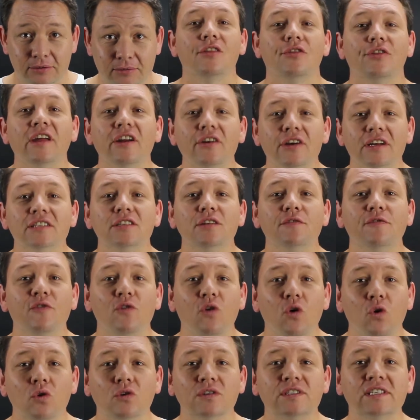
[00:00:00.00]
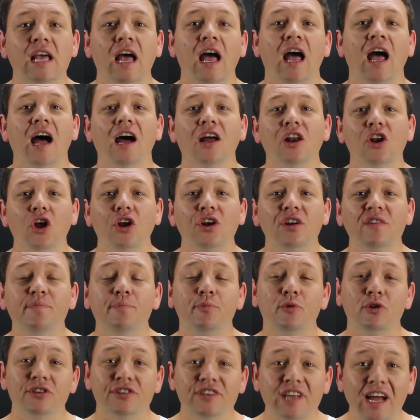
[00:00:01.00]
There is, of course, a lot of
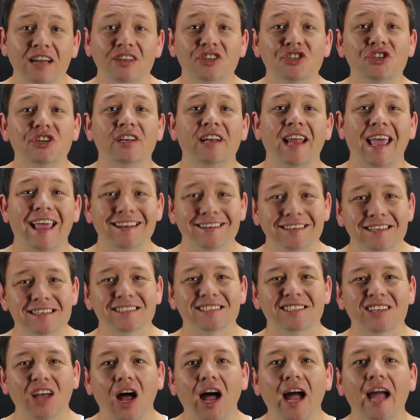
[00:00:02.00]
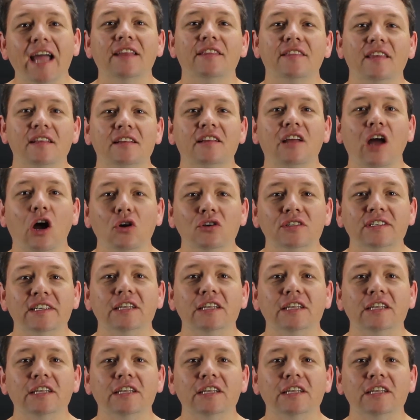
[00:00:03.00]
production and design that goes